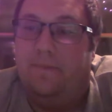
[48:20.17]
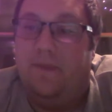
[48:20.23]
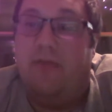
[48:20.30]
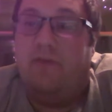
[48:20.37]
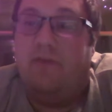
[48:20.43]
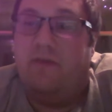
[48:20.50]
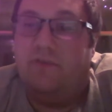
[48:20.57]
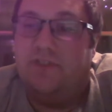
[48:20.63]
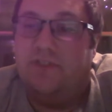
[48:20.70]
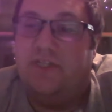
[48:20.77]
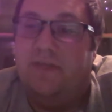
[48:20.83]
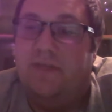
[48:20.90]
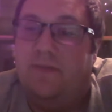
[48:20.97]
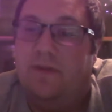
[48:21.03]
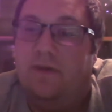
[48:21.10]
Have you ever
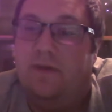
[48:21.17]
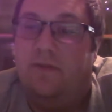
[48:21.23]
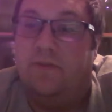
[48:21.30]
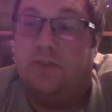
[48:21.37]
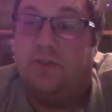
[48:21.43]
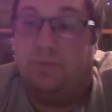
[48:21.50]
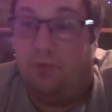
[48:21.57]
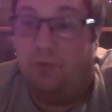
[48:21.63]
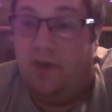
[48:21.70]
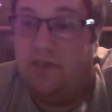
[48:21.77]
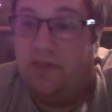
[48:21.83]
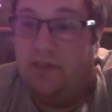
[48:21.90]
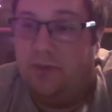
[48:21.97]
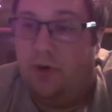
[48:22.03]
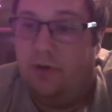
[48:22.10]
seen the spring
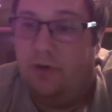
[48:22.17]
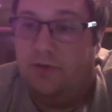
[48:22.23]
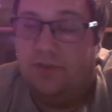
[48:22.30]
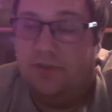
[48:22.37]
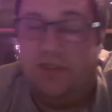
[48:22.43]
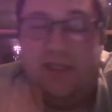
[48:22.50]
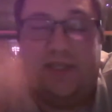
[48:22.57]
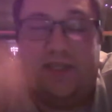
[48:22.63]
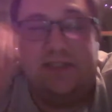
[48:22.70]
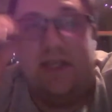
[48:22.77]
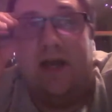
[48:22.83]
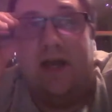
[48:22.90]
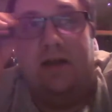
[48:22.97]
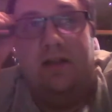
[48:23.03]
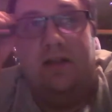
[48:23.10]
starters that they
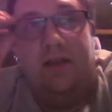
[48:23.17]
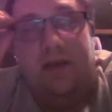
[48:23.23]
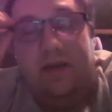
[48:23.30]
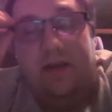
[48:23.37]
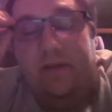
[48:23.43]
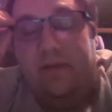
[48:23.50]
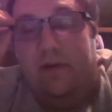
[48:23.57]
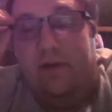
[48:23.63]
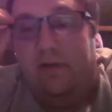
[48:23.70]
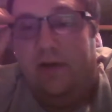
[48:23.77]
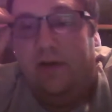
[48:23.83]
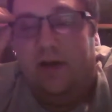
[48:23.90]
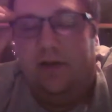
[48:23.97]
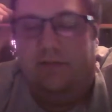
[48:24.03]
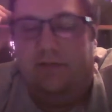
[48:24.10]
sell?
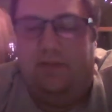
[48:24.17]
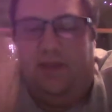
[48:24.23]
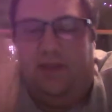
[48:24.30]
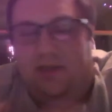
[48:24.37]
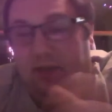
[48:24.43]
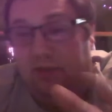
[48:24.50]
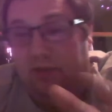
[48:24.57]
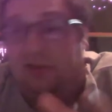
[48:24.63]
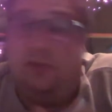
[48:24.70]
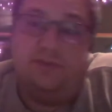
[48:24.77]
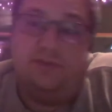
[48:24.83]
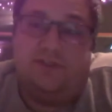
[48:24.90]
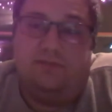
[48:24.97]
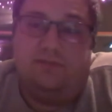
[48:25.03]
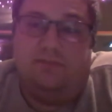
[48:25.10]
They're
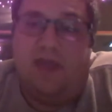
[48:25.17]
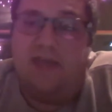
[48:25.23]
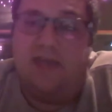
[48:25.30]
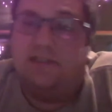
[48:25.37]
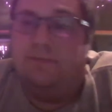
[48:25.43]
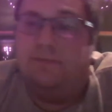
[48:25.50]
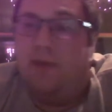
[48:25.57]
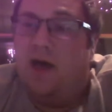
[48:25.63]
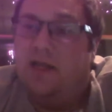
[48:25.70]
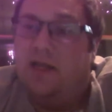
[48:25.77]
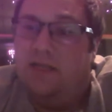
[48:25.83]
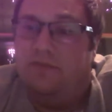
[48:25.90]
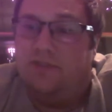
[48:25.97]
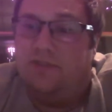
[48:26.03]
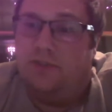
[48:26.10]
it has the
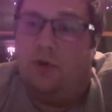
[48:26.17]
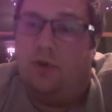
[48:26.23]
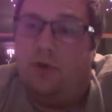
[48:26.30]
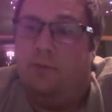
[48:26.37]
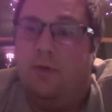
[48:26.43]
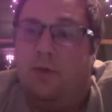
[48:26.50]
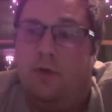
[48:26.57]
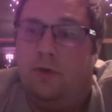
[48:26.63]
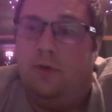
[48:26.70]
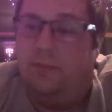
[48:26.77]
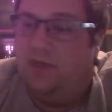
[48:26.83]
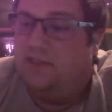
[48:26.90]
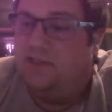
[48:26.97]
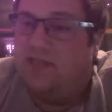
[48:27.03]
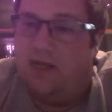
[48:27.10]
body of a starter motor,
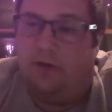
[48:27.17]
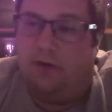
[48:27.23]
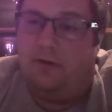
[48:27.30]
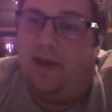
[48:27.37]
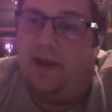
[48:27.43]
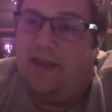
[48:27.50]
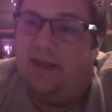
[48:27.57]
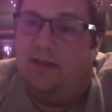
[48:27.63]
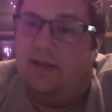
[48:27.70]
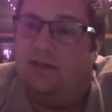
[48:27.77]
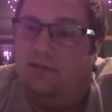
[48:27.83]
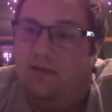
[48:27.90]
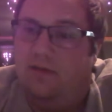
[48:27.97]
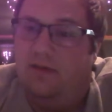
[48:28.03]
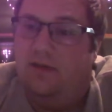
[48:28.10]
but it's got a crank in it.
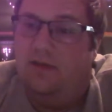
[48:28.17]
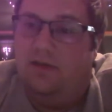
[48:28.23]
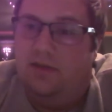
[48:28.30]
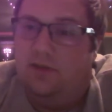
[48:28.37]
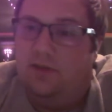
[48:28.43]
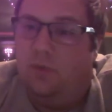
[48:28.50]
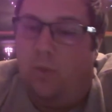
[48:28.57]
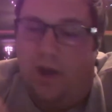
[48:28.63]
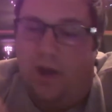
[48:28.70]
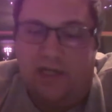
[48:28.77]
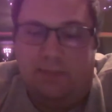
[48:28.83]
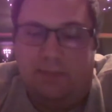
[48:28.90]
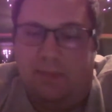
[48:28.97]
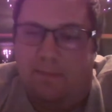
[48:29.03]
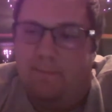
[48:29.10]
You wind
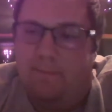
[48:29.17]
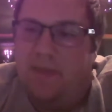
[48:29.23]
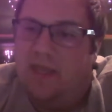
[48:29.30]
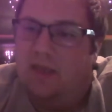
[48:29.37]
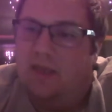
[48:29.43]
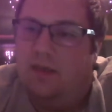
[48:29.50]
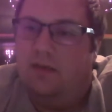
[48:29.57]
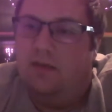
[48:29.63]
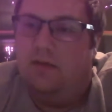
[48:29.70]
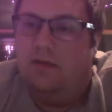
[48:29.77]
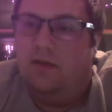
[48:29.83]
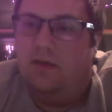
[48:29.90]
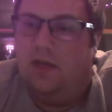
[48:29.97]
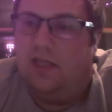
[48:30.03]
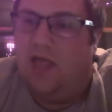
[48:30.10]
up a big
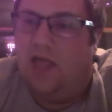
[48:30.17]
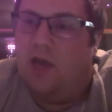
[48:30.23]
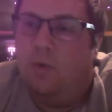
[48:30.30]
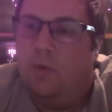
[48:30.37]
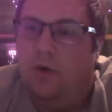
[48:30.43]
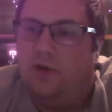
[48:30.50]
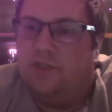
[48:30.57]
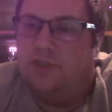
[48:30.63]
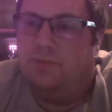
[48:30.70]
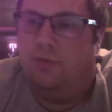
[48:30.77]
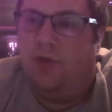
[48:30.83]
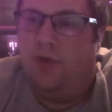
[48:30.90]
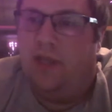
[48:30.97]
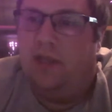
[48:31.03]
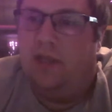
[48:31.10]
clockwork
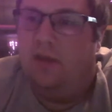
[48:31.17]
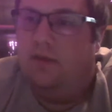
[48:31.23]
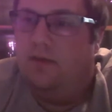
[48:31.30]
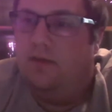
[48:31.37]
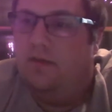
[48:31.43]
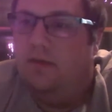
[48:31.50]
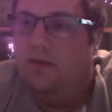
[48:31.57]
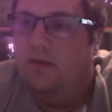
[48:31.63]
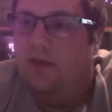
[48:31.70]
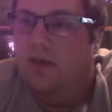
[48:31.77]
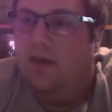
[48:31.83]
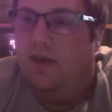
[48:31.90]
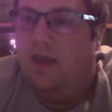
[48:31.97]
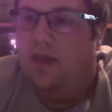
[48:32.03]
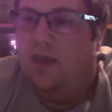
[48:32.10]
spring
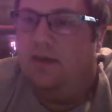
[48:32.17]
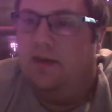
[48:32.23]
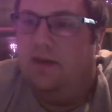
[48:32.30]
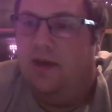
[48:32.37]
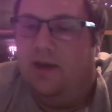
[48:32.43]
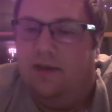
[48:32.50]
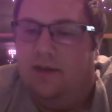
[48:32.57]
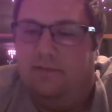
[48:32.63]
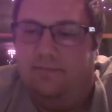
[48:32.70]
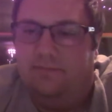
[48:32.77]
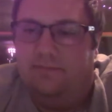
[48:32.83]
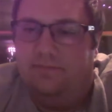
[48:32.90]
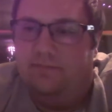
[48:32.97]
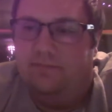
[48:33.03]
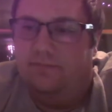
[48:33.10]
and
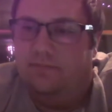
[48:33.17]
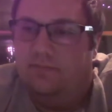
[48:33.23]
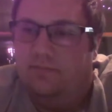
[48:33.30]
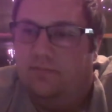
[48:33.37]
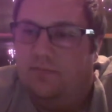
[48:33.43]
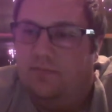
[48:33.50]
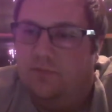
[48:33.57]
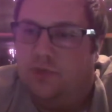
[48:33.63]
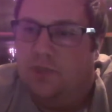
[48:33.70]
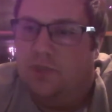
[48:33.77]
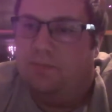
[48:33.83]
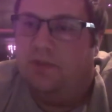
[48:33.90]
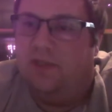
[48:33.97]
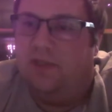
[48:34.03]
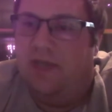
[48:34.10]

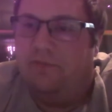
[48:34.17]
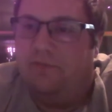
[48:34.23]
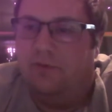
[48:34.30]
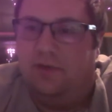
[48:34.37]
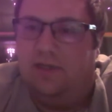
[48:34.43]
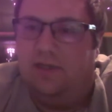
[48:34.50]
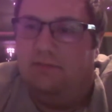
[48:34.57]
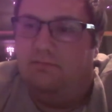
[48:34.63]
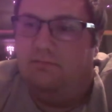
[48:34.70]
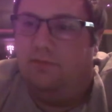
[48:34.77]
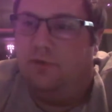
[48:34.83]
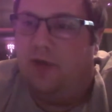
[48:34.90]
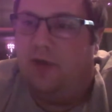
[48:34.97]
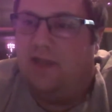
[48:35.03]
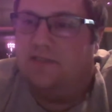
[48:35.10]
trip the lever, and it
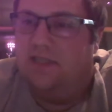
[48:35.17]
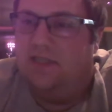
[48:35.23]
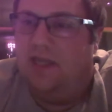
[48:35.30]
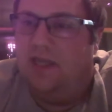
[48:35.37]
cranks the